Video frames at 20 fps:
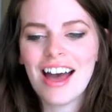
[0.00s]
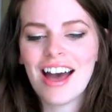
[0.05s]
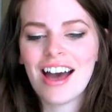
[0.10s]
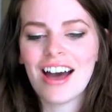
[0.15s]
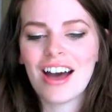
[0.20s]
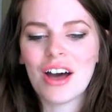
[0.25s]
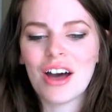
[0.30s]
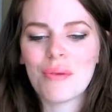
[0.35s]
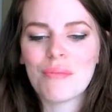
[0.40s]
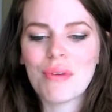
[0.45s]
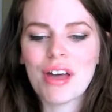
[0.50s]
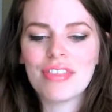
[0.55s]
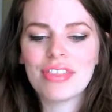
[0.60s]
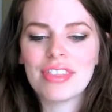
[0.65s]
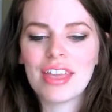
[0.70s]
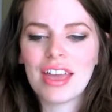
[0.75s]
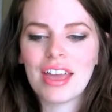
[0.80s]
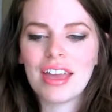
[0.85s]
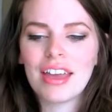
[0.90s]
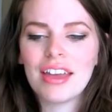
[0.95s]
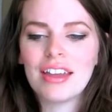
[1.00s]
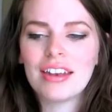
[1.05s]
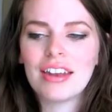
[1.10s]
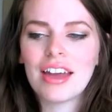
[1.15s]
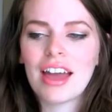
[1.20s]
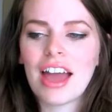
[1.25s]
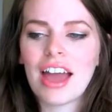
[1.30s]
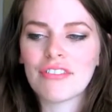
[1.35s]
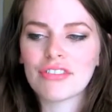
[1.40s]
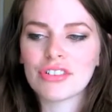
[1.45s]
And then
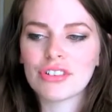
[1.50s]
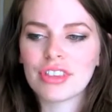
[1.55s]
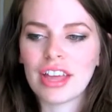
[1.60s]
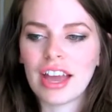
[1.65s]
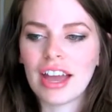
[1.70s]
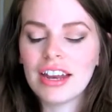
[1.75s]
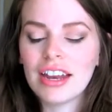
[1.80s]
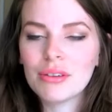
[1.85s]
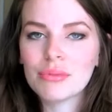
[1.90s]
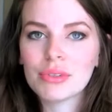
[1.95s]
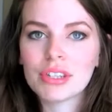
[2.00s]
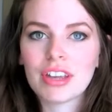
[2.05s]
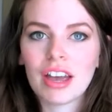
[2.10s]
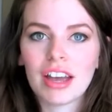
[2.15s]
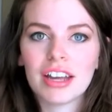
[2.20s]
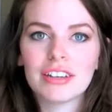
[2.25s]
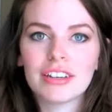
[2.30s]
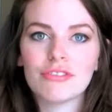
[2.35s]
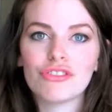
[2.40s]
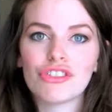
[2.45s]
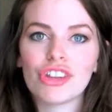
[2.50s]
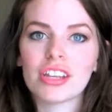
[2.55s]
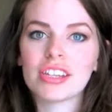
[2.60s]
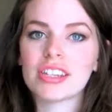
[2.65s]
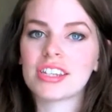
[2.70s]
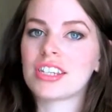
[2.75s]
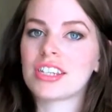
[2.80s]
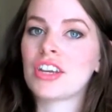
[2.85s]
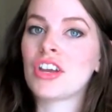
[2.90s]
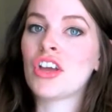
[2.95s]
after that, it was kind of
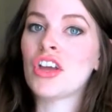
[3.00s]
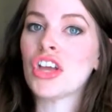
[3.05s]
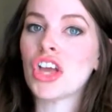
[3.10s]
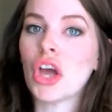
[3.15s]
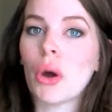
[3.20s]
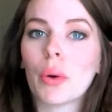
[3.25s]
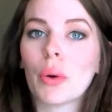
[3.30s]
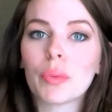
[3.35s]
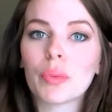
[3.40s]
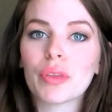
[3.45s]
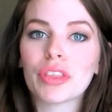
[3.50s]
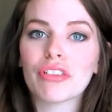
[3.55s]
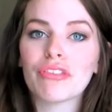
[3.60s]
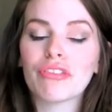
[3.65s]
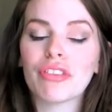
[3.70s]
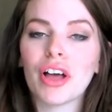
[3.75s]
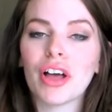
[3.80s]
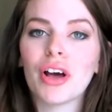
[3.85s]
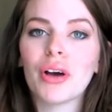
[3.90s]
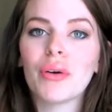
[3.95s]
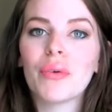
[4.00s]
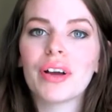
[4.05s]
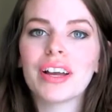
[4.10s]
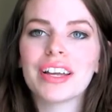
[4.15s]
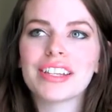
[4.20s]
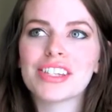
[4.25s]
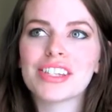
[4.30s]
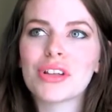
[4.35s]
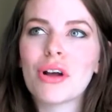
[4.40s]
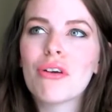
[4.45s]
just going with the flow.
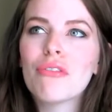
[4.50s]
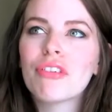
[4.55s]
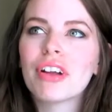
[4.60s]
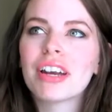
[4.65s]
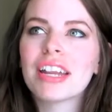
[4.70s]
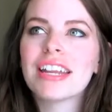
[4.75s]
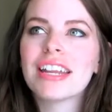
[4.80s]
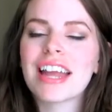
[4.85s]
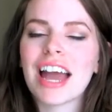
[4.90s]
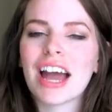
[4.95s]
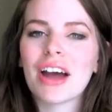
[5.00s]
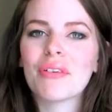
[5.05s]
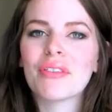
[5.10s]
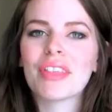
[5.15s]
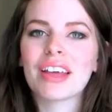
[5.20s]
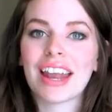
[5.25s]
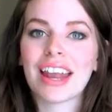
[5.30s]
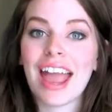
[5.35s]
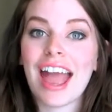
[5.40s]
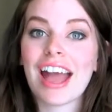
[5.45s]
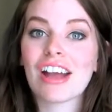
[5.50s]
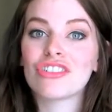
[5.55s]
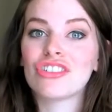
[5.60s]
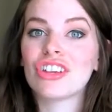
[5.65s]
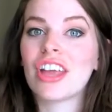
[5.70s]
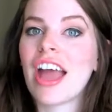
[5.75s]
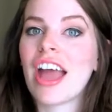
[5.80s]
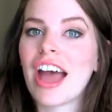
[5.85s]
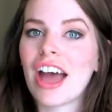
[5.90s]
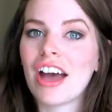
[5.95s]
It's so funny now that I
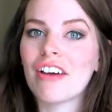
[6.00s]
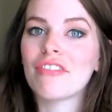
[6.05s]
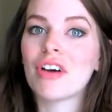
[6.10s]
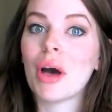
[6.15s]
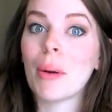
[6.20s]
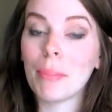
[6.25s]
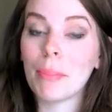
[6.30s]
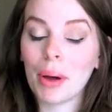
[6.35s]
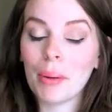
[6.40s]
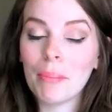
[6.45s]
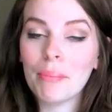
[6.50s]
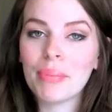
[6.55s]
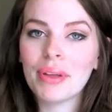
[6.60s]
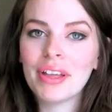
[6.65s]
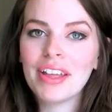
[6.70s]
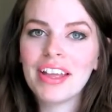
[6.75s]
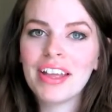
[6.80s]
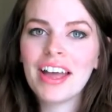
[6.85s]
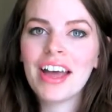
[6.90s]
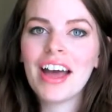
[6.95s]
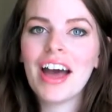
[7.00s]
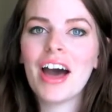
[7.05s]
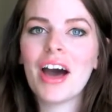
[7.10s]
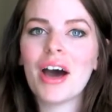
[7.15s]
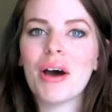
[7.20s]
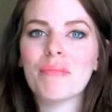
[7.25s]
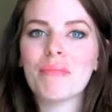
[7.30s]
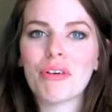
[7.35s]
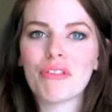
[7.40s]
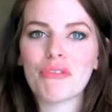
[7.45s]
actually have a bump.
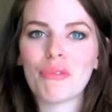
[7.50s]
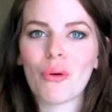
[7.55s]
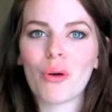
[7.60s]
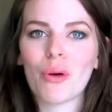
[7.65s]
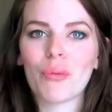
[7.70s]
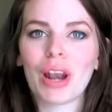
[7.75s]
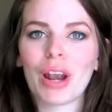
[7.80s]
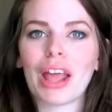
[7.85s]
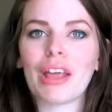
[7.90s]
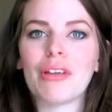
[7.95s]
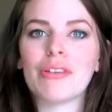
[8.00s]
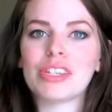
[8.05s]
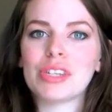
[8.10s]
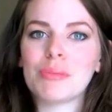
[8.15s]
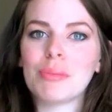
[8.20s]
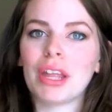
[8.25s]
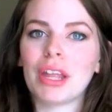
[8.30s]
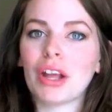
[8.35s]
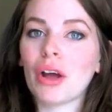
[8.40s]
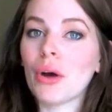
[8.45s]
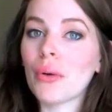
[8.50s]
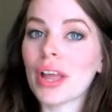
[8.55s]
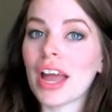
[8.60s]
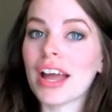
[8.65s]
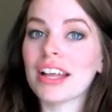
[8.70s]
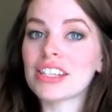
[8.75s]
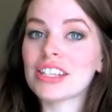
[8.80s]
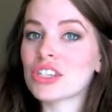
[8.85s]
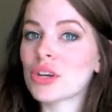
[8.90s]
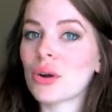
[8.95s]
Before, when I used to be like, oh
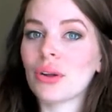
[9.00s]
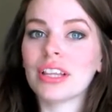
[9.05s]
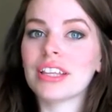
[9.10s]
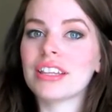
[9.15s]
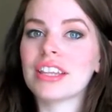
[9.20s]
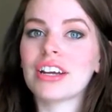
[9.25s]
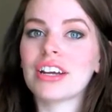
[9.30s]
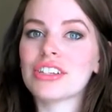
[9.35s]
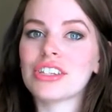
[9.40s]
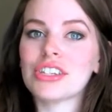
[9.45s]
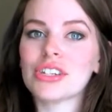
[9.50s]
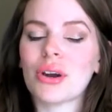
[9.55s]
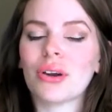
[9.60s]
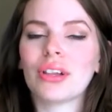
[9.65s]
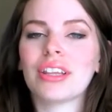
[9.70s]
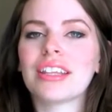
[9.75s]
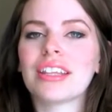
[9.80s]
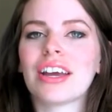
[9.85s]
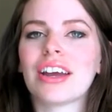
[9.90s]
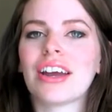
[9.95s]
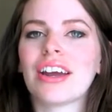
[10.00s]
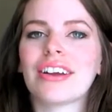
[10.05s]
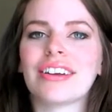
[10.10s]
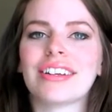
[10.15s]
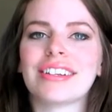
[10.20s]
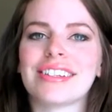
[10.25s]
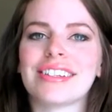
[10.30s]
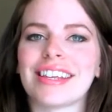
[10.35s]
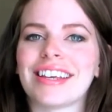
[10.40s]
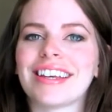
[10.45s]
yeah, it's totally there,
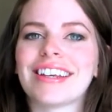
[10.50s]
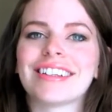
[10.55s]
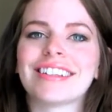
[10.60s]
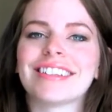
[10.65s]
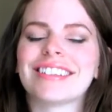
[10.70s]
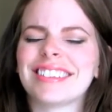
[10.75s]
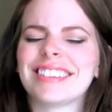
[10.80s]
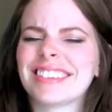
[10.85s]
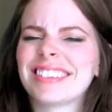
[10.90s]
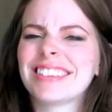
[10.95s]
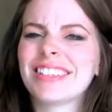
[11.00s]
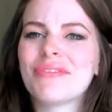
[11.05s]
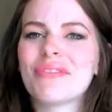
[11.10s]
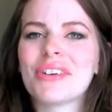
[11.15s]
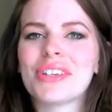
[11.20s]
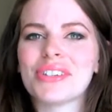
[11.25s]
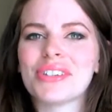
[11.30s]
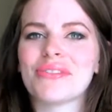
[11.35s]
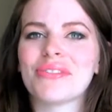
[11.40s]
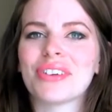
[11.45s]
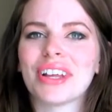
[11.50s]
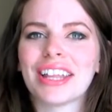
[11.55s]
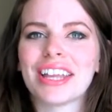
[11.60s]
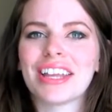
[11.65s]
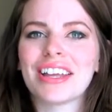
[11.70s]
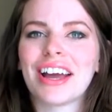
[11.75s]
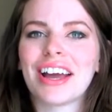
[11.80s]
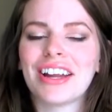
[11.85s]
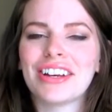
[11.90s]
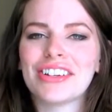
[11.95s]
and it's like, it wasn't
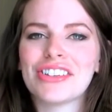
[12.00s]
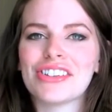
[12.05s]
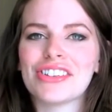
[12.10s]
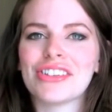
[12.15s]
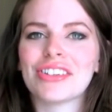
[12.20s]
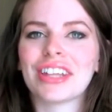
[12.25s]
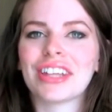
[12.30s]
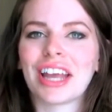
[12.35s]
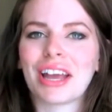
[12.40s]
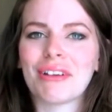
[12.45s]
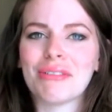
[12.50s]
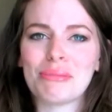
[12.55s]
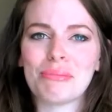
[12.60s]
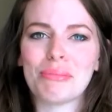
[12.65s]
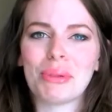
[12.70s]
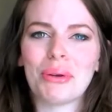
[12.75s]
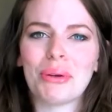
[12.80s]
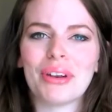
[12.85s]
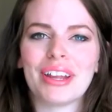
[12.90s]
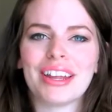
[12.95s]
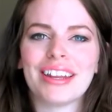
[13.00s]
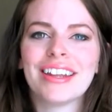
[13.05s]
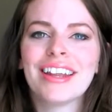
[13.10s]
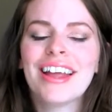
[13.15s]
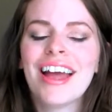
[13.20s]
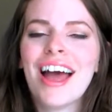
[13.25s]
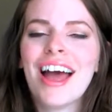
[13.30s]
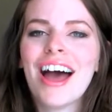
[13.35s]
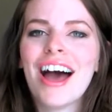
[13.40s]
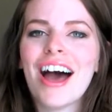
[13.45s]
really. It kind of just looked like I was bloated,
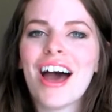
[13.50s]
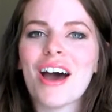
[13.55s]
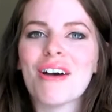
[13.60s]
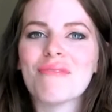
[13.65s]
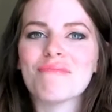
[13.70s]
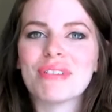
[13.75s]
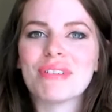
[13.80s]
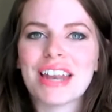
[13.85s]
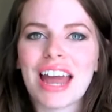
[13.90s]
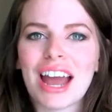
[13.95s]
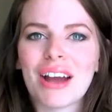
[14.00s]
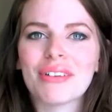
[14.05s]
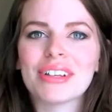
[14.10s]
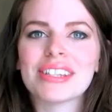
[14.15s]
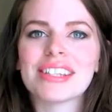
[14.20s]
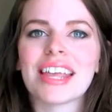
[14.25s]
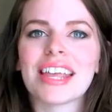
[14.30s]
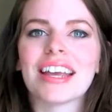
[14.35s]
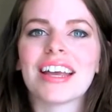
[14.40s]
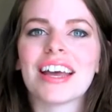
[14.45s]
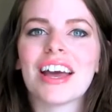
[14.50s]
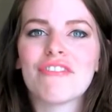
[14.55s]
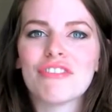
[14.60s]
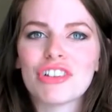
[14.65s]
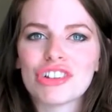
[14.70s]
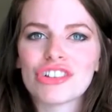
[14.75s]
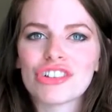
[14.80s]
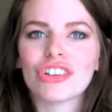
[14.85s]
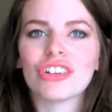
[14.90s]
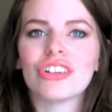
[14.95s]
but now it's like
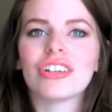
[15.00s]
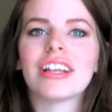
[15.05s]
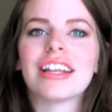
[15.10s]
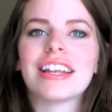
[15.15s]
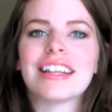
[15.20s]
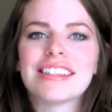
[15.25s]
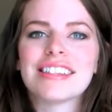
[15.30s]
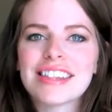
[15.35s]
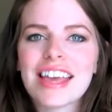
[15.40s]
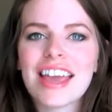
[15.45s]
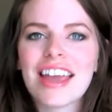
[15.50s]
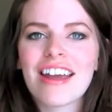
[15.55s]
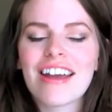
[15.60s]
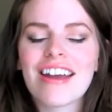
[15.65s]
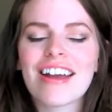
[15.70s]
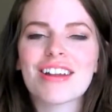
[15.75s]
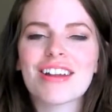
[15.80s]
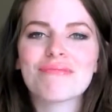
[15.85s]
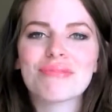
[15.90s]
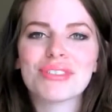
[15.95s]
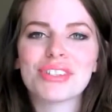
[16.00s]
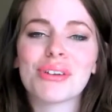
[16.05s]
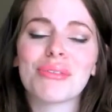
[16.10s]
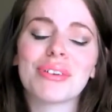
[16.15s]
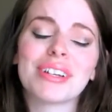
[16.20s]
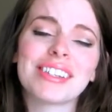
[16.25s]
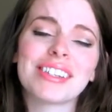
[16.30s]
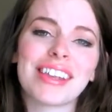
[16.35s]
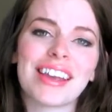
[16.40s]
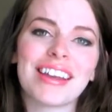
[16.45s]
official and it's there, and I'm so
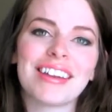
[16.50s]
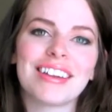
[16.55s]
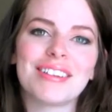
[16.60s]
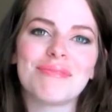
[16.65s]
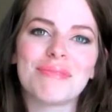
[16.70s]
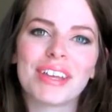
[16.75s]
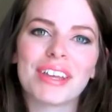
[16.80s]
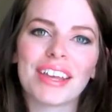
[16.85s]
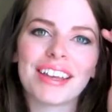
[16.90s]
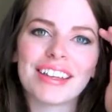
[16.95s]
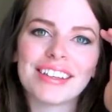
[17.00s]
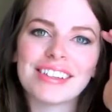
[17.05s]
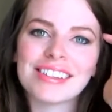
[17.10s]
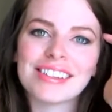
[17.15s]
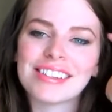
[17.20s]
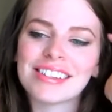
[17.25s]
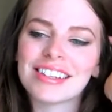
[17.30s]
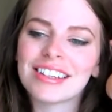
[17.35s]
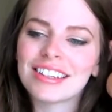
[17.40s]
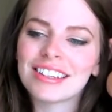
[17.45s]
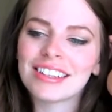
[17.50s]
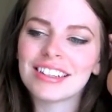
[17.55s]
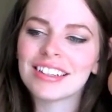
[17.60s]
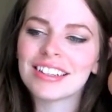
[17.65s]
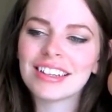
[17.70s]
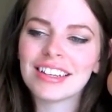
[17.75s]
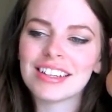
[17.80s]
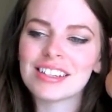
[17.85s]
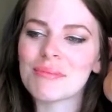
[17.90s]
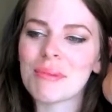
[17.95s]
excited because
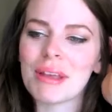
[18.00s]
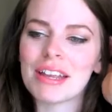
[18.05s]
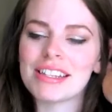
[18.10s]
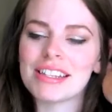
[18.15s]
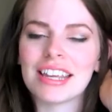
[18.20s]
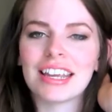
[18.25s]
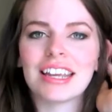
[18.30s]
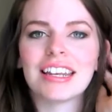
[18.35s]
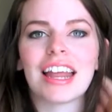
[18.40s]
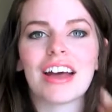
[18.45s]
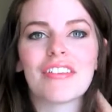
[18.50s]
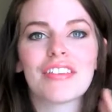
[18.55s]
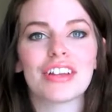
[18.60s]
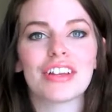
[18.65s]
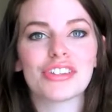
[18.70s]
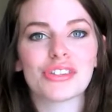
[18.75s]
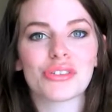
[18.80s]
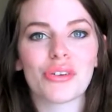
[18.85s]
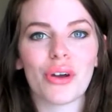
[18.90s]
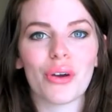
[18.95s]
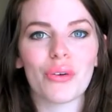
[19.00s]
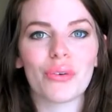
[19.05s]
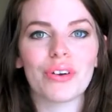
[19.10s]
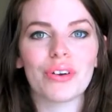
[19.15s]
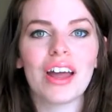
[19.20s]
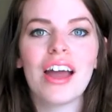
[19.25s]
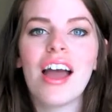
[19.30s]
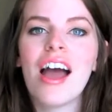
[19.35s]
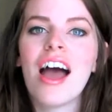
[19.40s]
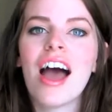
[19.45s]
it's amazing. And now that it's
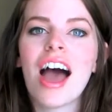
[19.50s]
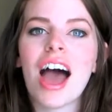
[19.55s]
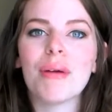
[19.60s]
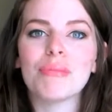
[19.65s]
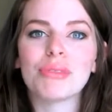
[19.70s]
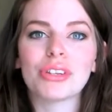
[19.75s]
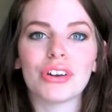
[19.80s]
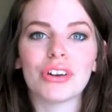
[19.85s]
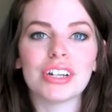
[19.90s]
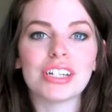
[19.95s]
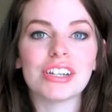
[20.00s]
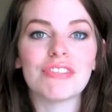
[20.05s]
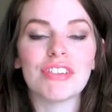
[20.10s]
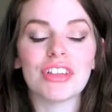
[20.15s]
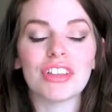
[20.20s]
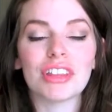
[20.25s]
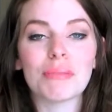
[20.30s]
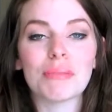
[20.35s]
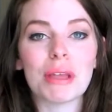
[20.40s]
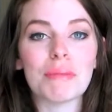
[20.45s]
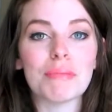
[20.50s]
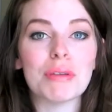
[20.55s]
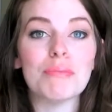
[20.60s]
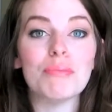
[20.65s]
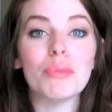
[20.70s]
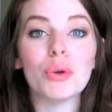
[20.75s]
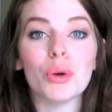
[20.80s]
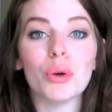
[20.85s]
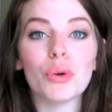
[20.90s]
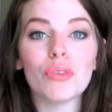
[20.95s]
grown, I'm starting to feel the baby
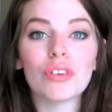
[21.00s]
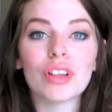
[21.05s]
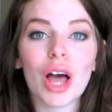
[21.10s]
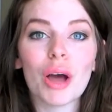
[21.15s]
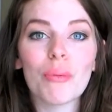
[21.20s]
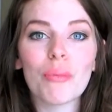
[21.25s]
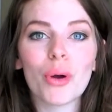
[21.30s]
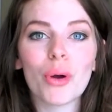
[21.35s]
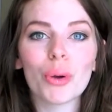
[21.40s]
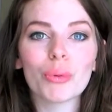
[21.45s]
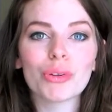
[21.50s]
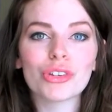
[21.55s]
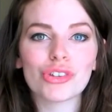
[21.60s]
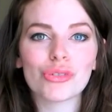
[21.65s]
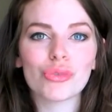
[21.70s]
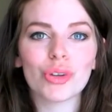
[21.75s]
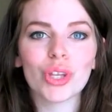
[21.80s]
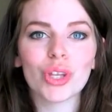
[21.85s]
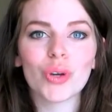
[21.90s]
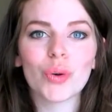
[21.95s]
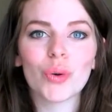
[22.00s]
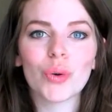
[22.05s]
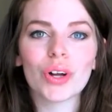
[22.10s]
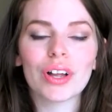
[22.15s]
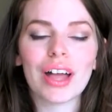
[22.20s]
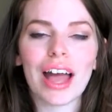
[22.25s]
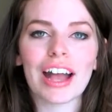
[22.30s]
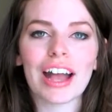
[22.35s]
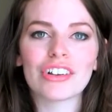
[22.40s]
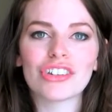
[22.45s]
move a lot more, which is really
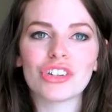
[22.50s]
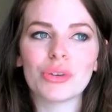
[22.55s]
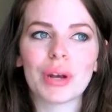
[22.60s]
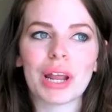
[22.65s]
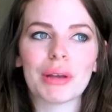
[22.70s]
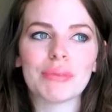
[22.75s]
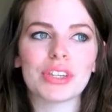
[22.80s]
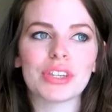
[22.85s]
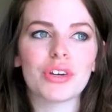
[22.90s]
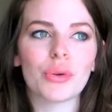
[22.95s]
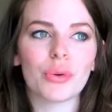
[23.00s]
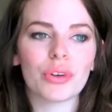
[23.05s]
cool. Actually, when I was in